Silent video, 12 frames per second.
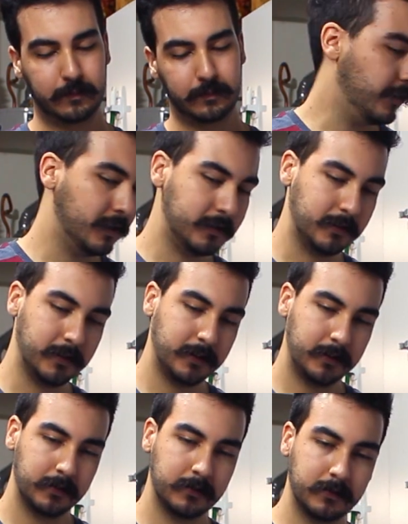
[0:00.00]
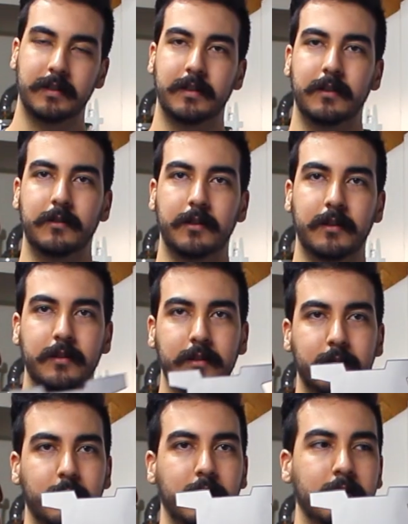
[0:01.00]
Finally, I settled on
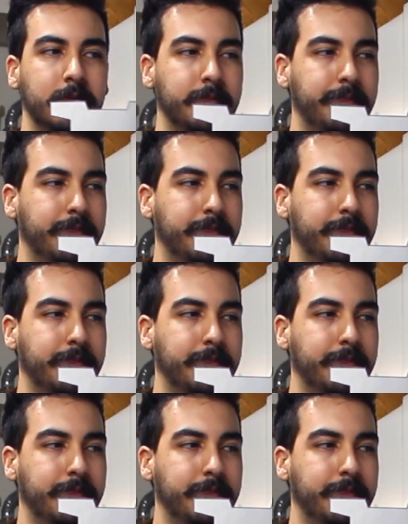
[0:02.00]
this one,